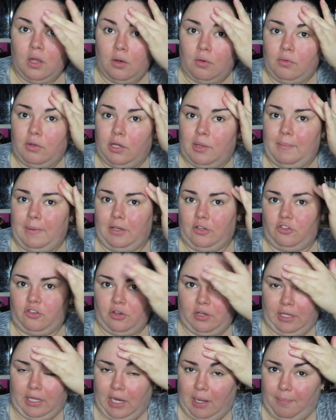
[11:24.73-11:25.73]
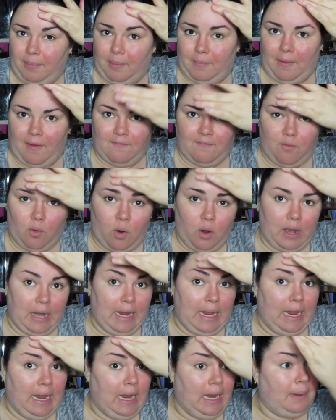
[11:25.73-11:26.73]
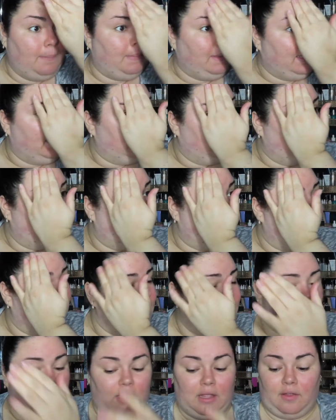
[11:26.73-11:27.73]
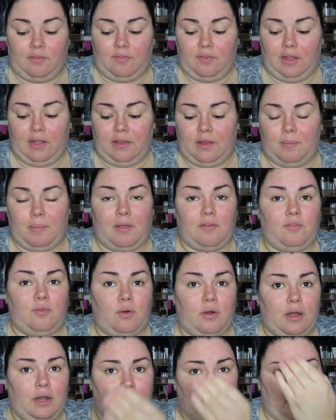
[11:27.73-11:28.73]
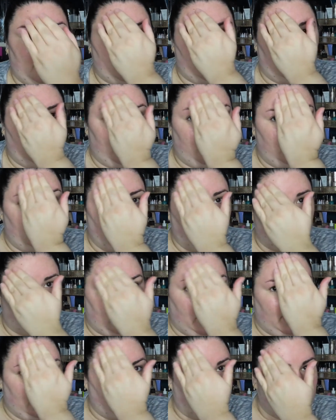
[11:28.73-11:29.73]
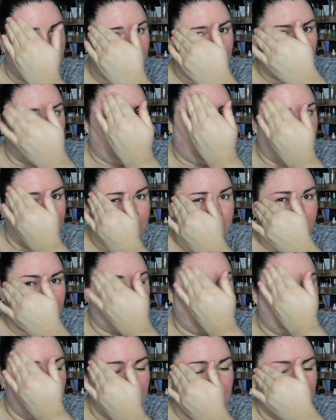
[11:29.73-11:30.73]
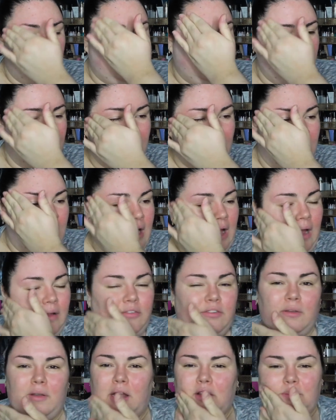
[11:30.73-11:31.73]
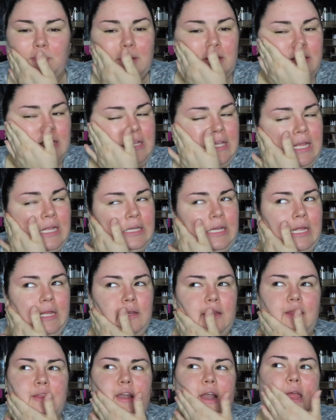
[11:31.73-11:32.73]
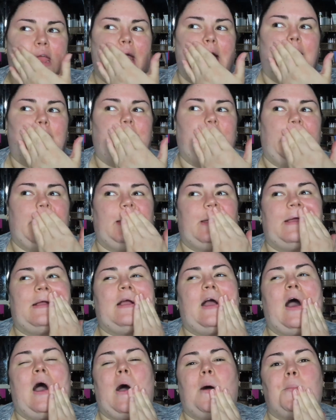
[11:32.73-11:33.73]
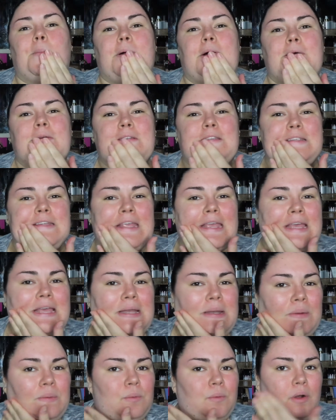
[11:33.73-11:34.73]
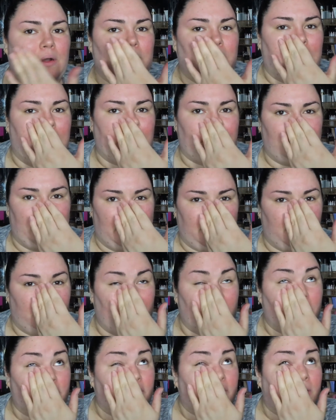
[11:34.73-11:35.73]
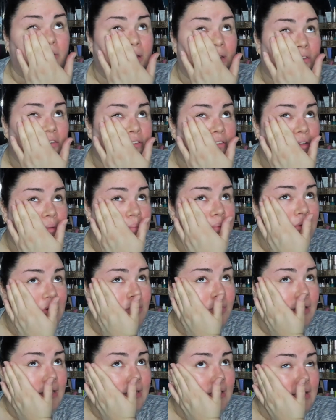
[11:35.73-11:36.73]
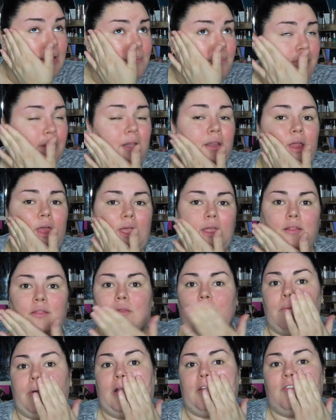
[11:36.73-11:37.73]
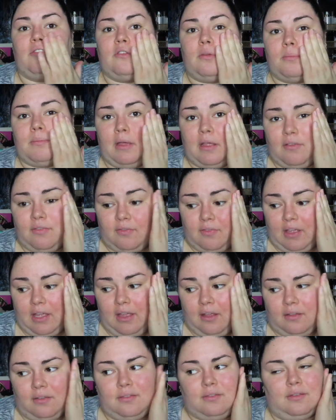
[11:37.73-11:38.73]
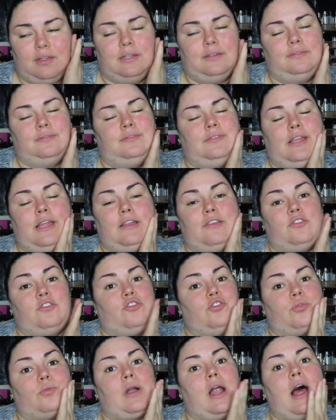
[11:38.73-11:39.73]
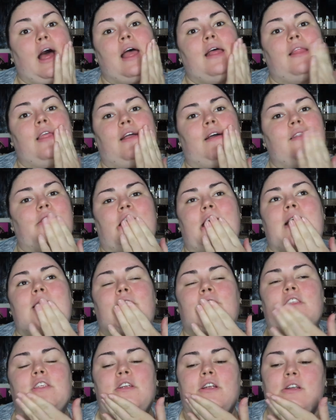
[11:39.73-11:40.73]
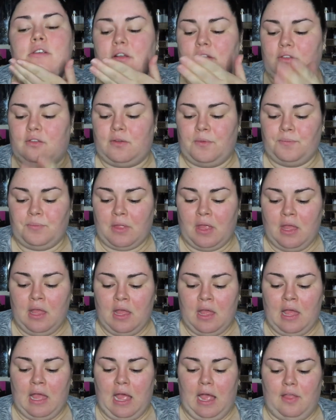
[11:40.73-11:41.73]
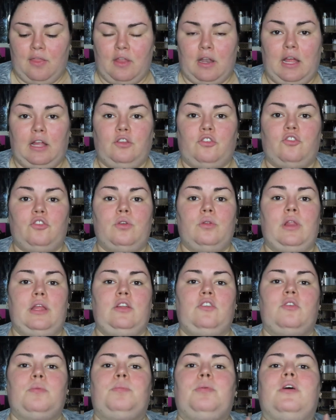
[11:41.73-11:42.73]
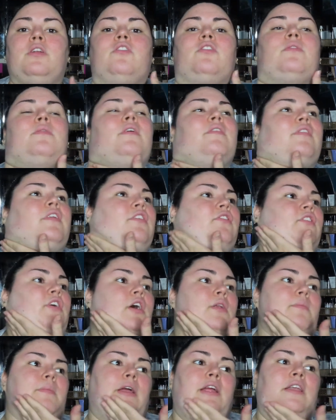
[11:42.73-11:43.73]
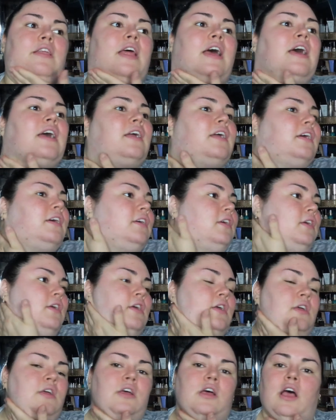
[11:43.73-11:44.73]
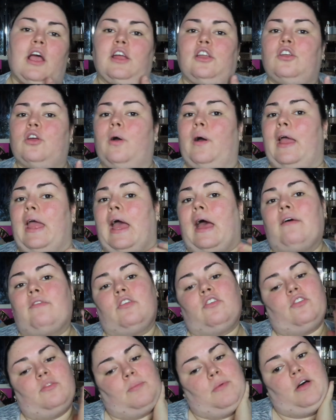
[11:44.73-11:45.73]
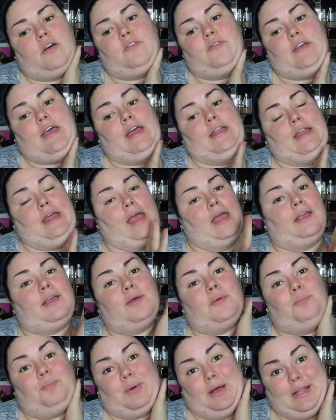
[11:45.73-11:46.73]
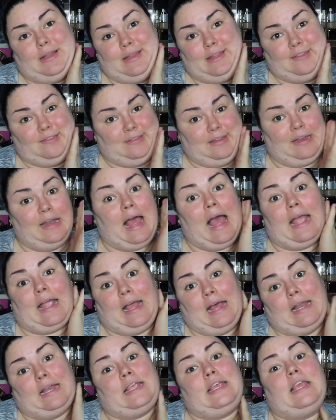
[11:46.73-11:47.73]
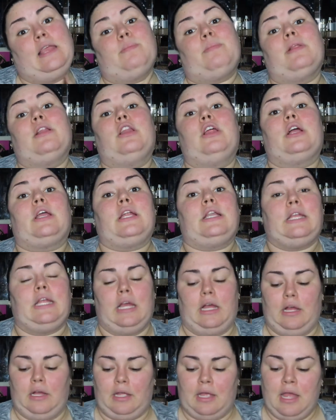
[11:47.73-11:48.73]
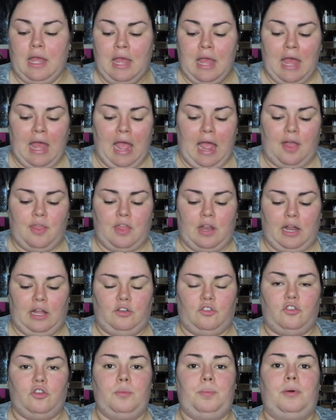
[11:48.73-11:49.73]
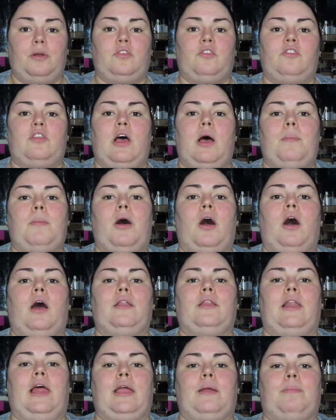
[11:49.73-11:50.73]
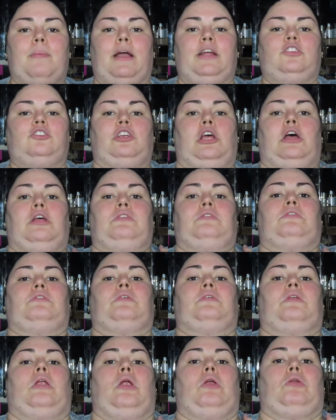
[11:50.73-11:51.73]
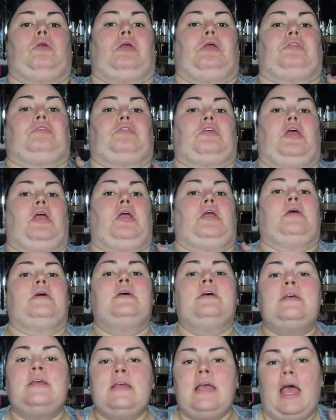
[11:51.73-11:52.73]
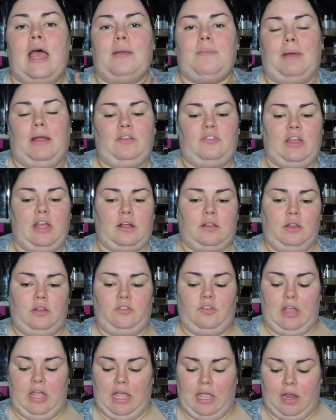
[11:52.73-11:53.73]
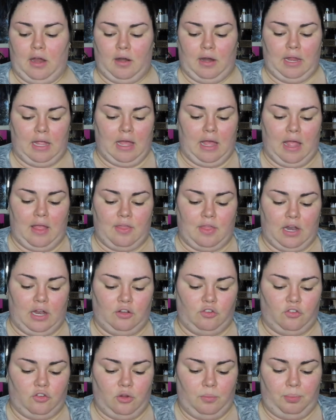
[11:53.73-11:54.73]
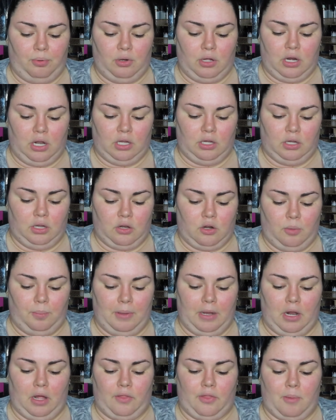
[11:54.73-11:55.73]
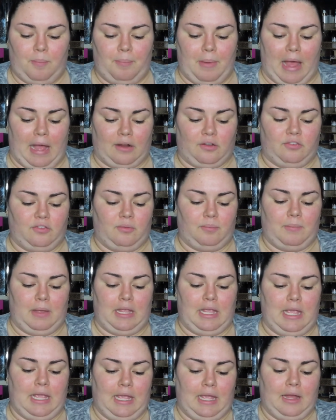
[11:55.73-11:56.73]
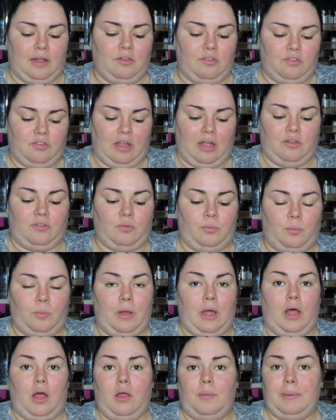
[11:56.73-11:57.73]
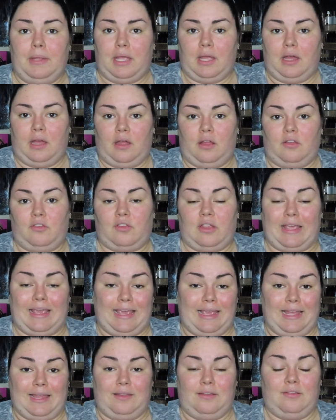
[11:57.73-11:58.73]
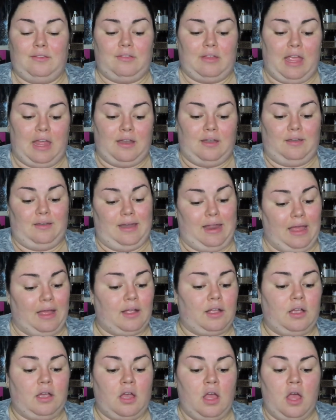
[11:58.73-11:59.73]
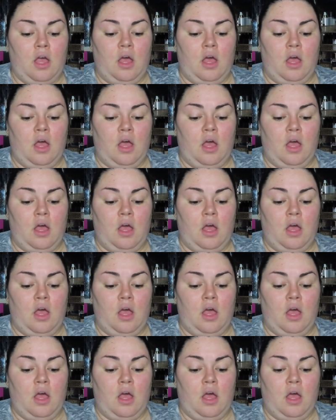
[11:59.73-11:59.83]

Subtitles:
Really make sure to get up on my forehead, because I find that my forehead gets a little dry sometimes. I've sometimes been thinking lately that I have, like, combo skin, where, like, my T-zone gets super oily, but, like, the rest of my face is dry, like, on the outskirts. And then I do like to put some of this on my neck. I know I have a small fat neck, but listen, I gotta keep it looking young. And then I do put some on, like, my chest, you could say, and my decollete area. And then I do put a little bit on the backs of my hands as well, because hands and neck